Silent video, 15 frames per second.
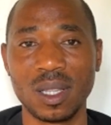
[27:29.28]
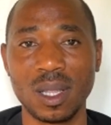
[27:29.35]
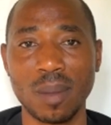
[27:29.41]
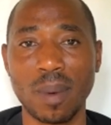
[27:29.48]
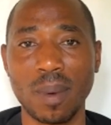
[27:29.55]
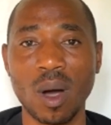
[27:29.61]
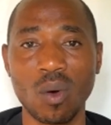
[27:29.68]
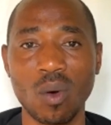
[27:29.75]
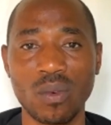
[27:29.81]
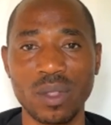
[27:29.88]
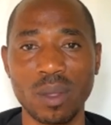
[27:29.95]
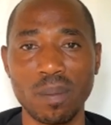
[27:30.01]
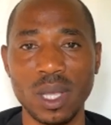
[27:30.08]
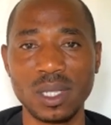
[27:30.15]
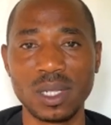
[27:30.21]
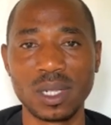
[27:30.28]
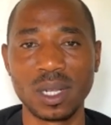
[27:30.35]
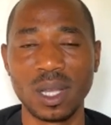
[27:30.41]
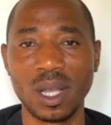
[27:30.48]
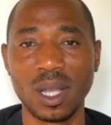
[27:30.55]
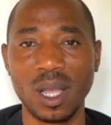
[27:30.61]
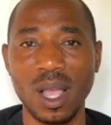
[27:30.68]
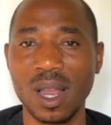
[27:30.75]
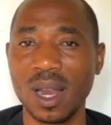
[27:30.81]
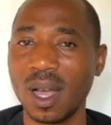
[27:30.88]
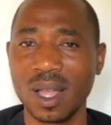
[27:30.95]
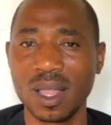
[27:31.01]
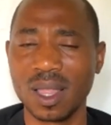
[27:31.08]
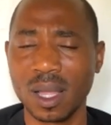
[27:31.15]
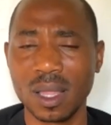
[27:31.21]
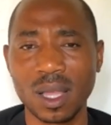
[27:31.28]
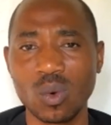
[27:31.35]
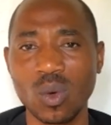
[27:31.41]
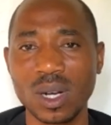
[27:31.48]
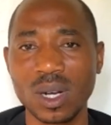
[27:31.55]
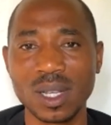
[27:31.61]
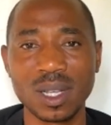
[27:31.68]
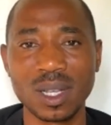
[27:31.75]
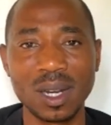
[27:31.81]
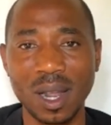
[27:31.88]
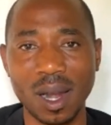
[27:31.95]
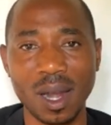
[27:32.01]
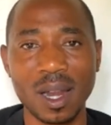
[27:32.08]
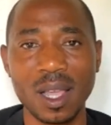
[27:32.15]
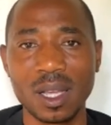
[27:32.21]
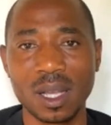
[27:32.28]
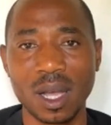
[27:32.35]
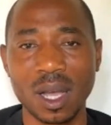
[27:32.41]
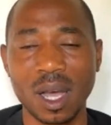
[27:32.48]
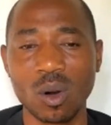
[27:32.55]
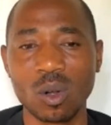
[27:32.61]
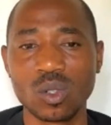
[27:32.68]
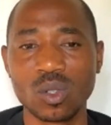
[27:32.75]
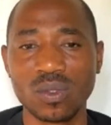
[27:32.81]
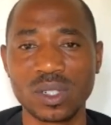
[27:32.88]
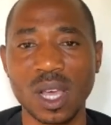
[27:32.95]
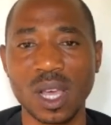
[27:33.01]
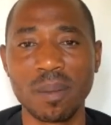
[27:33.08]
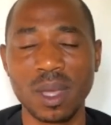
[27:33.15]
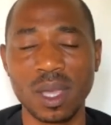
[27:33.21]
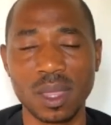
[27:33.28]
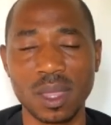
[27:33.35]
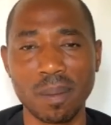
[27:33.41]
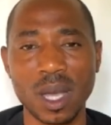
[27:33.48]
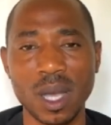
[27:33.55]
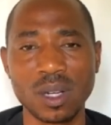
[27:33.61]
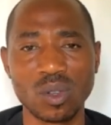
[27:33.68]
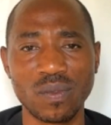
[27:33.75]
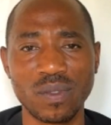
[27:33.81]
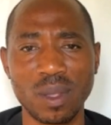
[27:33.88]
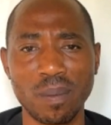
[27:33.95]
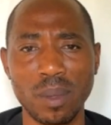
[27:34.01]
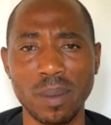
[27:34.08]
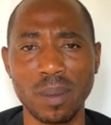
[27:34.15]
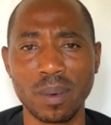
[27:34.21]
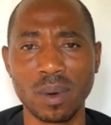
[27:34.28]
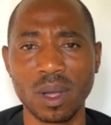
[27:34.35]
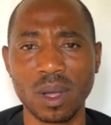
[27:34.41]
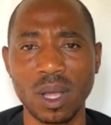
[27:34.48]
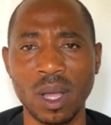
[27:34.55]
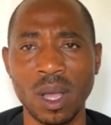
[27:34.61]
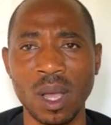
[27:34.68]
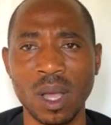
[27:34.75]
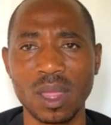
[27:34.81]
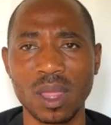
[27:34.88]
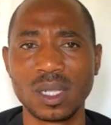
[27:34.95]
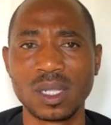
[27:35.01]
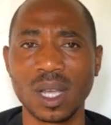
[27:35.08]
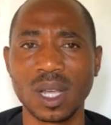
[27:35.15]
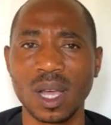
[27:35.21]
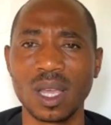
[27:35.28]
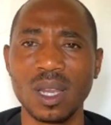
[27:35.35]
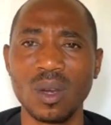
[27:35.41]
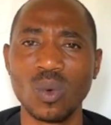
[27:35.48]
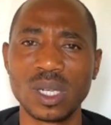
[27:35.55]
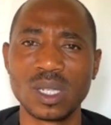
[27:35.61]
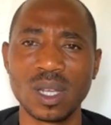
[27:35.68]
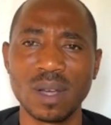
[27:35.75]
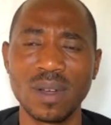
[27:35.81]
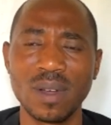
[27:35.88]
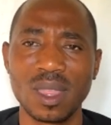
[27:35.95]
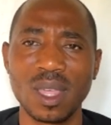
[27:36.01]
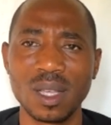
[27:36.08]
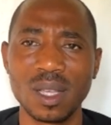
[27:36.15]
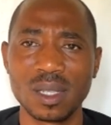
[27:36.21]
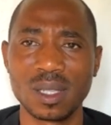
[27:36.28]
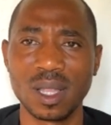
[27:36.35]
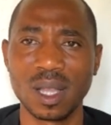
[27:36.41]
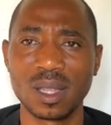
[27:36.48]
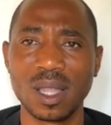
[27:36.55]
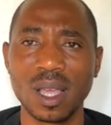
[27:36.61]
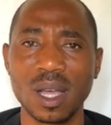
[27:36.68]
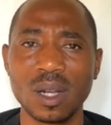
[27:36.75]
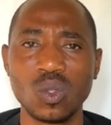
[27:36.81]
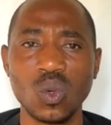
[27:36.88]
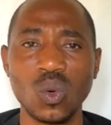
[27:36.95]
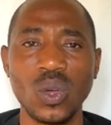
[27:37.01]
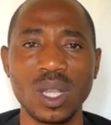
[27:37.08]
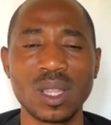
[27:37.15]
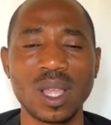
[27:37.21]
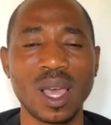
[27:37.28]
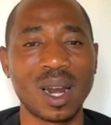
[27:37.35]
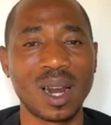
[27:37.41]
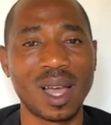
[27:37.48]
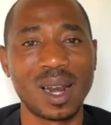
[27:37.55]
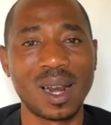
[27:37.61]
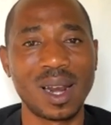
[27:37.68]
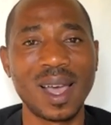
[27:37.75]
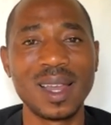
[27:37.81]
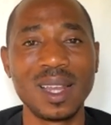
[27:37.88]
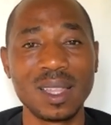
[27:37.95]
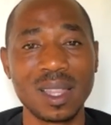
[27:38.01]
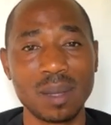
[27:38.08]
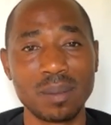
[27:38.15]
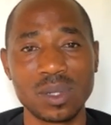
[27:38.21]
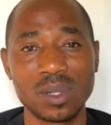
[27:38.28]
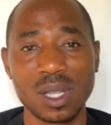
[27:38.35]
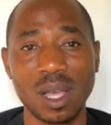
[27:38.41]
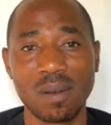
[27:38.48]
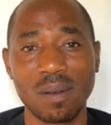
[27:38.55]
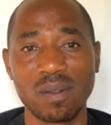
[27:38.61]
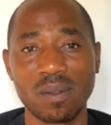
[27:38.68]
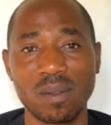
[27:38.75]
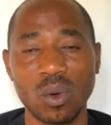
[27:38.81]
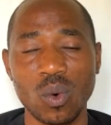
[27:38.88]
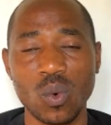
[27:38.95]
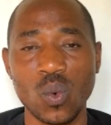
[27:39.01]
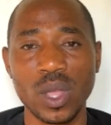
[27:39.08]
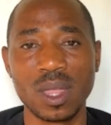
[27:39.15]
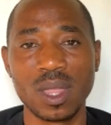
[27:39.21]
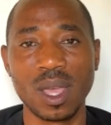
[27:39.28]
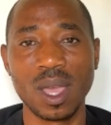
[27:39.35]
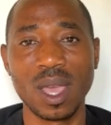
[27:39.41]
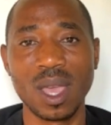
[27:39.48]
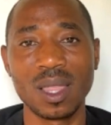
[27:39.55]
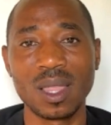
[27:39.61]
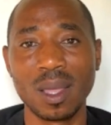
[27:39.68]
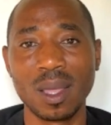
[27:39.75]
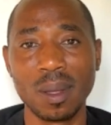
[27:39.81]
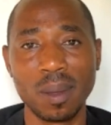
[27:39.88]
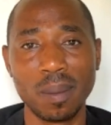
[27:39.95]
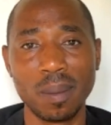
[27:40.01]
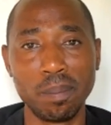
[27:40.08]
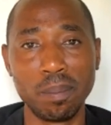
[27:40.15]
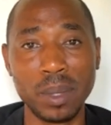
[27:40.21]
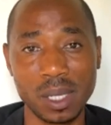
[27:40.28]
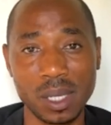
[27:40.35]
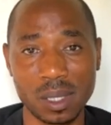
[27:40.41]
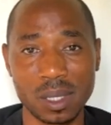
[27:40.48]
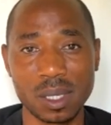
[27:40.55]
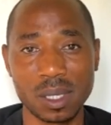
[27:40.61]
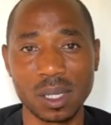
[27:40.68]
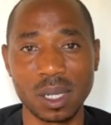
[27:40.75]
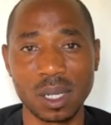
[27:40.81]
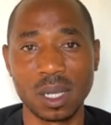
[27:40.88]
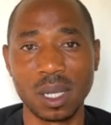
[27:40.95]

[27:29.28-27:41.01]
the power of the beast. Now, th that one doesn't click a lot of time in the minds of the people. That uh, in whatever things that they are doing, they are aligning themselves with either the beast